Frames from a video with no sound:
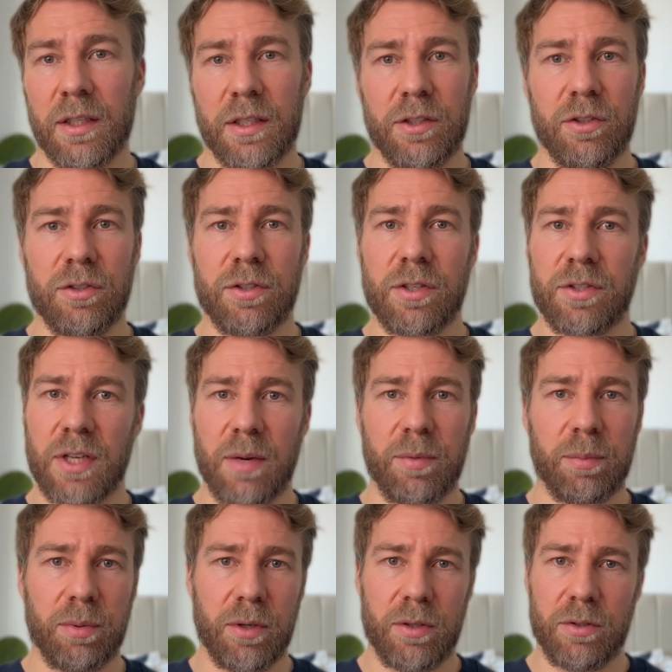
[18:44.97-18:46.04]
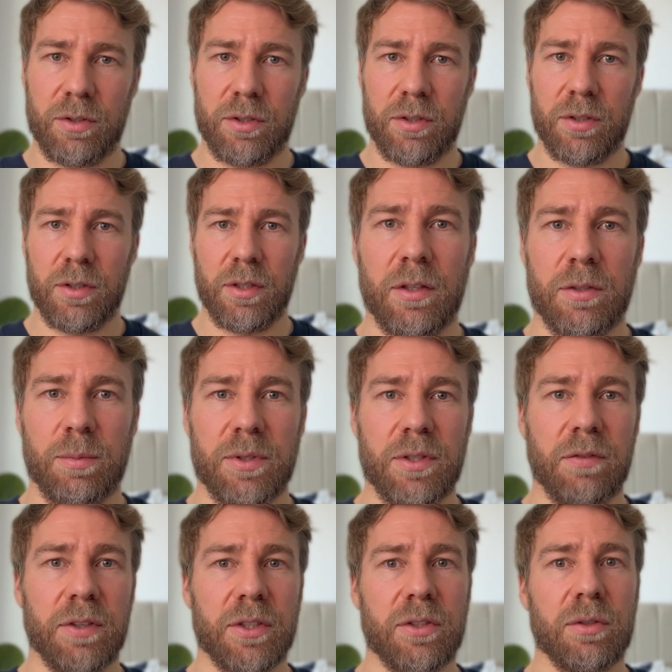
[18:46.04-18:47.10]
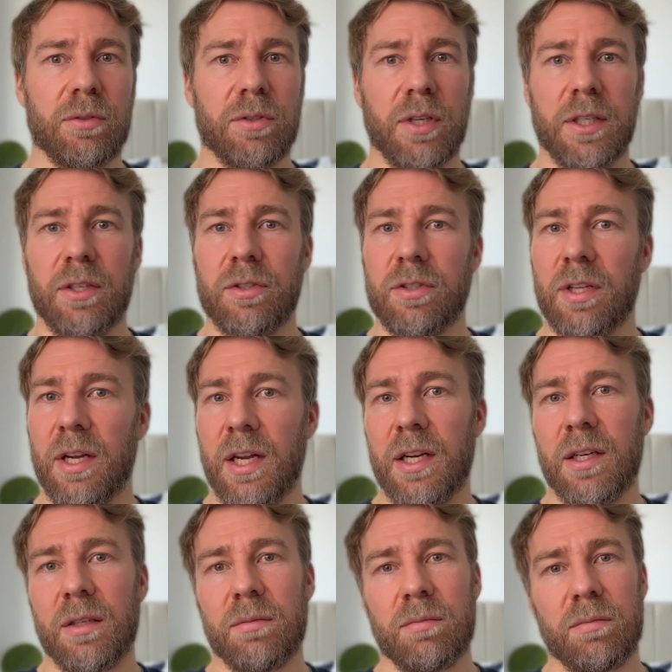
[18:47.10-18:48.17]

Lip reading: can use the same approach. The specific tools I use today,